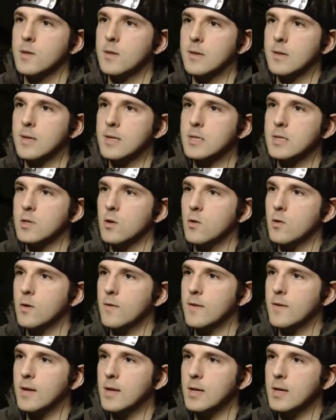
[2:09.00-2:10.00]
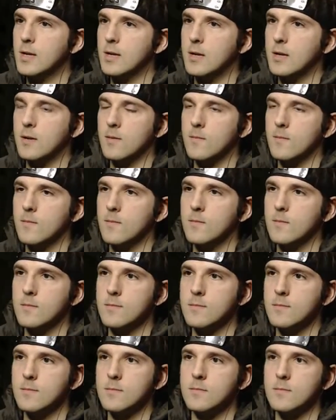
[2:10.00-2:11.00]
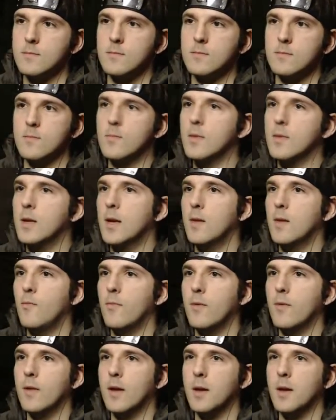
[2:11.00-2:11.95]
Let's go over here. And